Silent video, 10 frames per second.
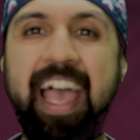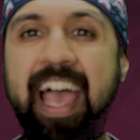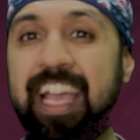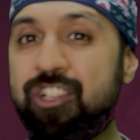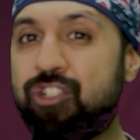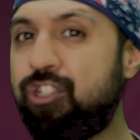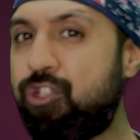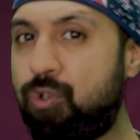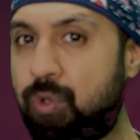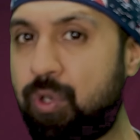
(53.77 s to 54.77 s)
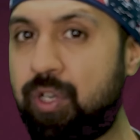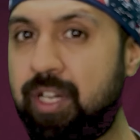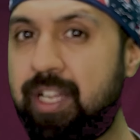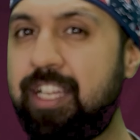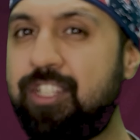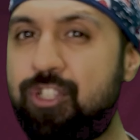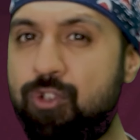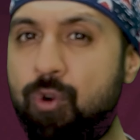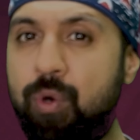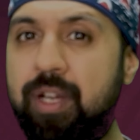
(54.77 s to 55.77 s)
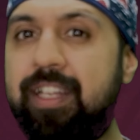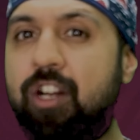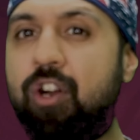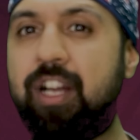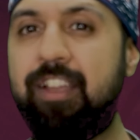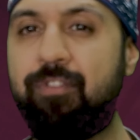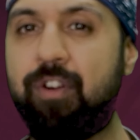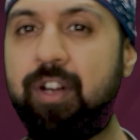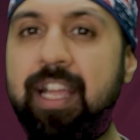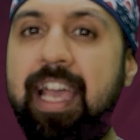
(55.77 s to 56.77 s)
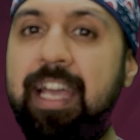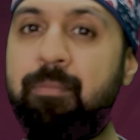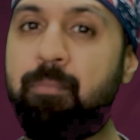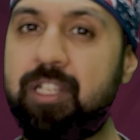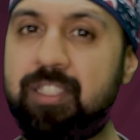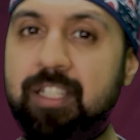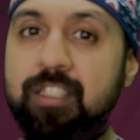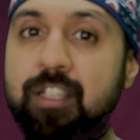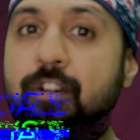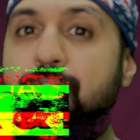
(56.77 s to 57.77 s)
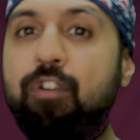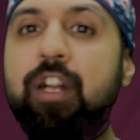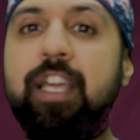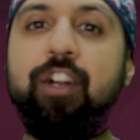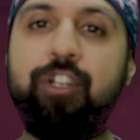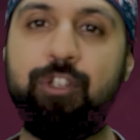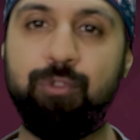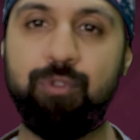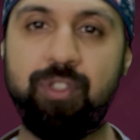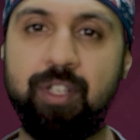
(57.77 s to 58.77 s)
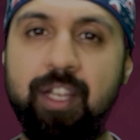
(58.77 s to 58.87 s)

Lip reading: Extra sugar is stored in our liver and muscles for later use.